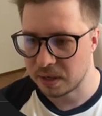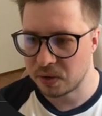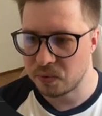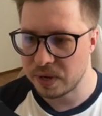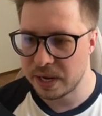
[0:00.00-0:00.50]

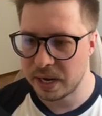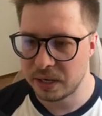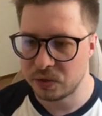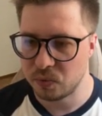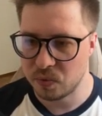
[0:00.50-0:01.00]

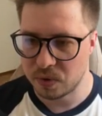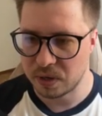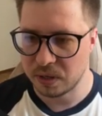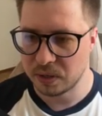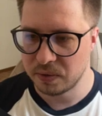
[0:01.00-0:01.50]
create
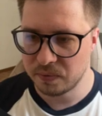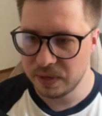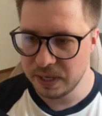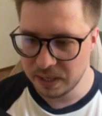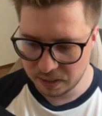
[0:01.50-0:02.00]
URL
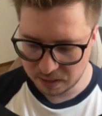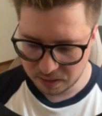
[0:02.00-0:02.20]
tree